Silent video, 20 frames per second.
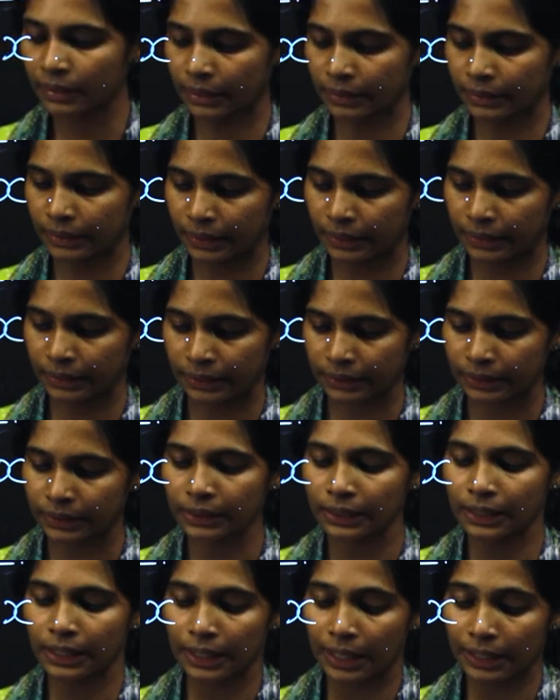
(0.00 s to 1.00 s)

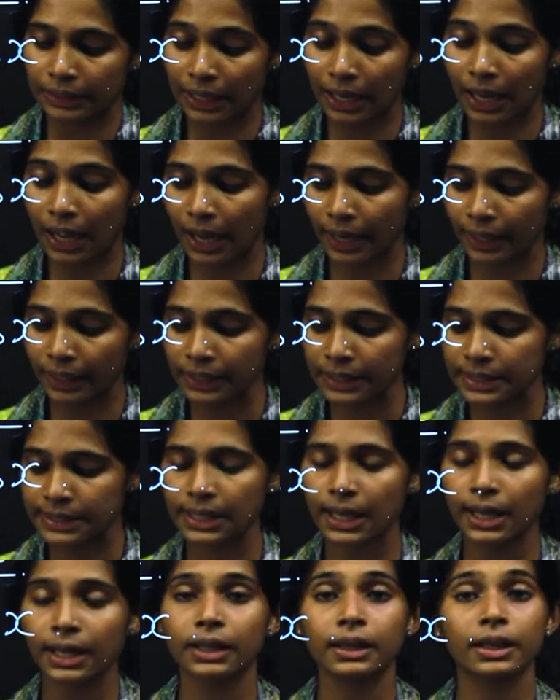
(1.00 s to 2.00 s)
thannirikkunnathu, the heights
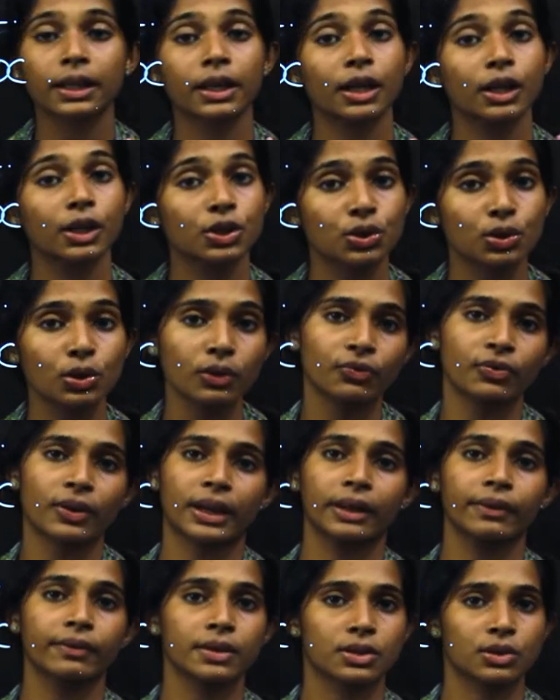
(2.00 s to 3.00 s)
are in the ratio
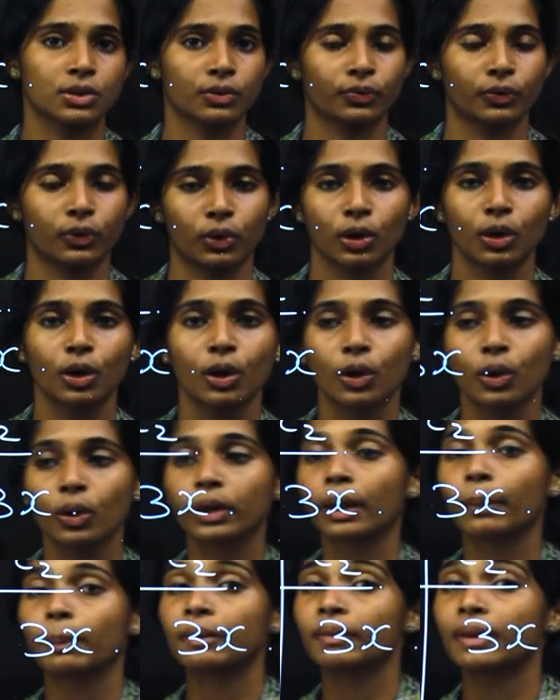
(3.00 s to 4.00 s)
5:4.
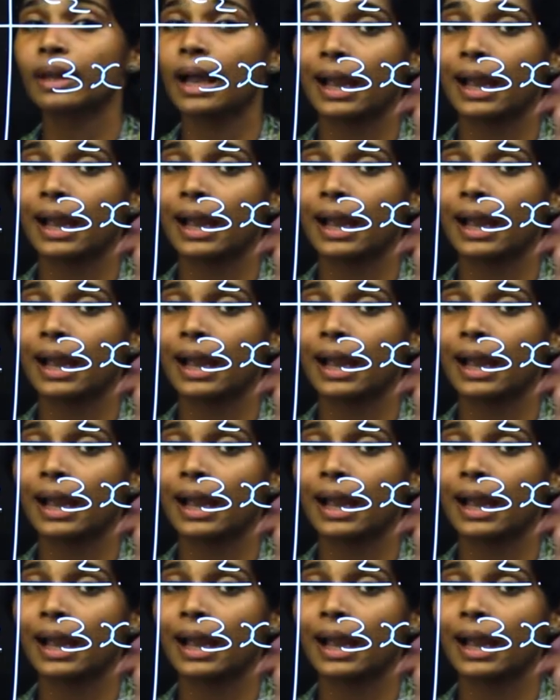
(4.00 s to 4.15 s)
Okay, appo ivada